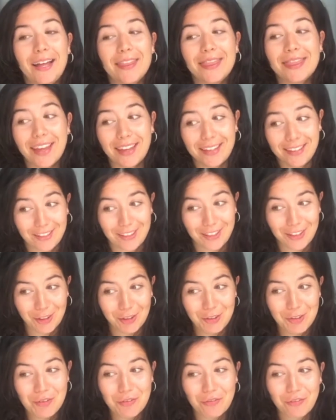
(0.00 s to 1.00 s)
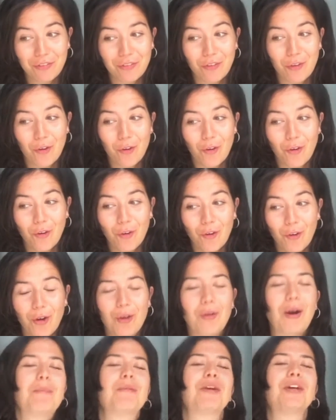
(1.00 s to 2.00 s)
Thank you
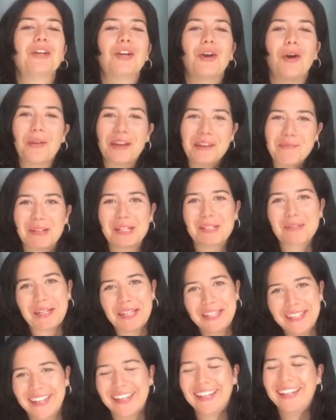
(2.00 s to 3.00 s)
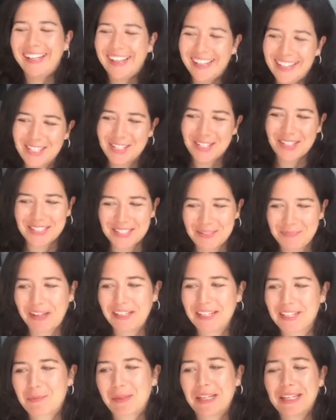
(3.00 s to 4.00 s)
for... I'm going to go in between English and
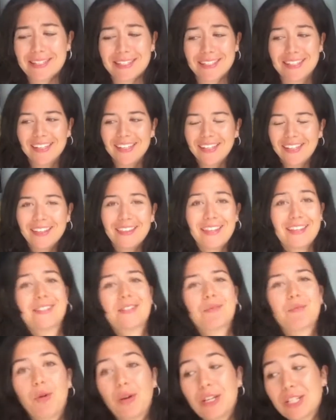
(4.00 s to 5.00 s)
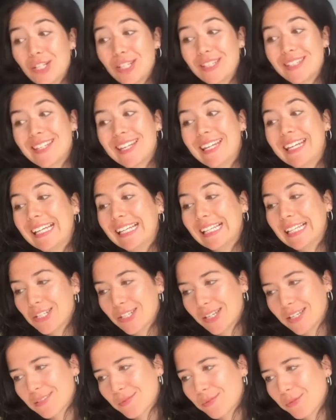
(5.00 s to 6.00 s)
Spanish because there's some questions in English
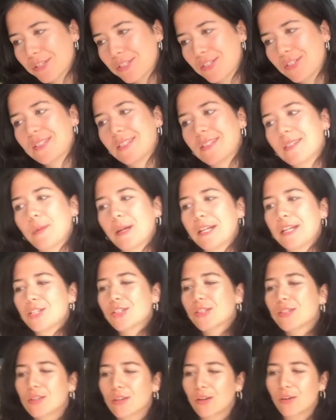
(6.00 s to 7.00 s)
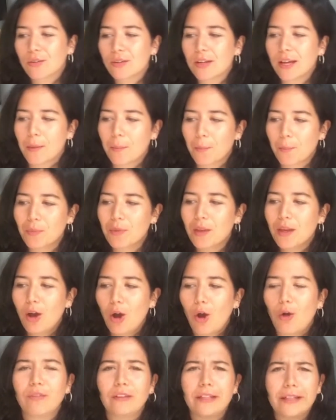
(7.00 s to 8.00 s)
and some questions in Spanish, so
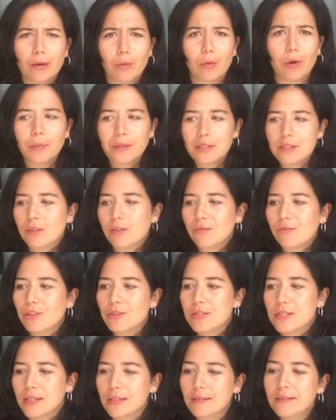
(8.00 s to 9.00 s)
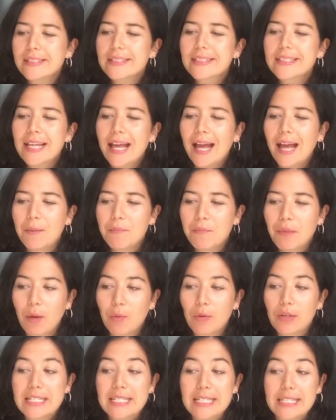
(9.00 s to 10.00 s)
hopefully that won't be too confusing. I
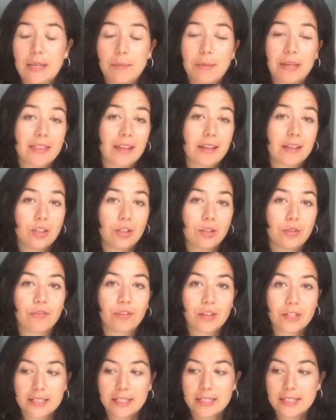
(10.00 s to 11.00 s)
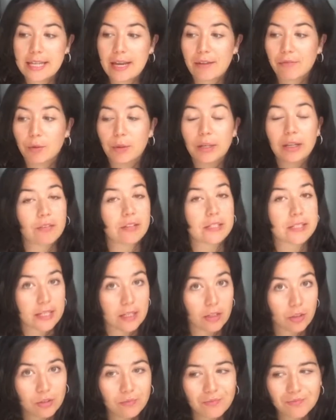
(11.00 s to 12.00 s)
wanted to say a big thank you firstly to everyone at
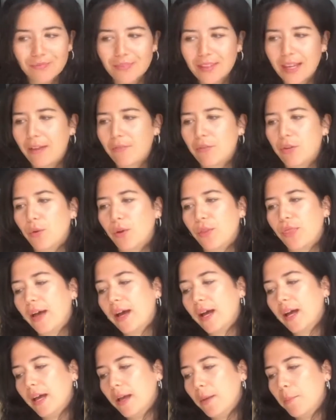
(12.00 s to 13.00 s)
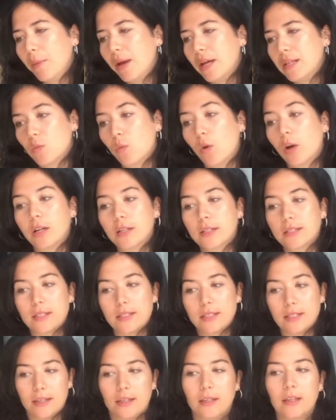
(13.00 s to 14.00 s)
Festelón, everyone that has worked
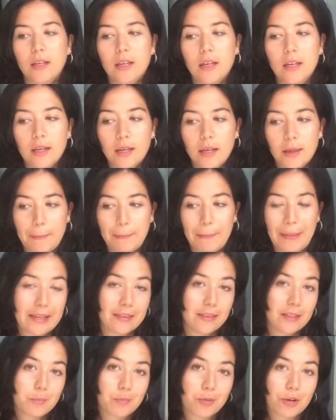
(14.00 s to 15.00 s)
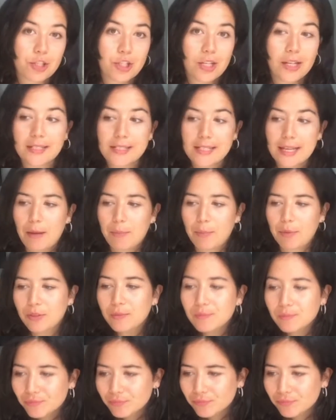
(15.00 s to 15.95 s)
to make this project happen.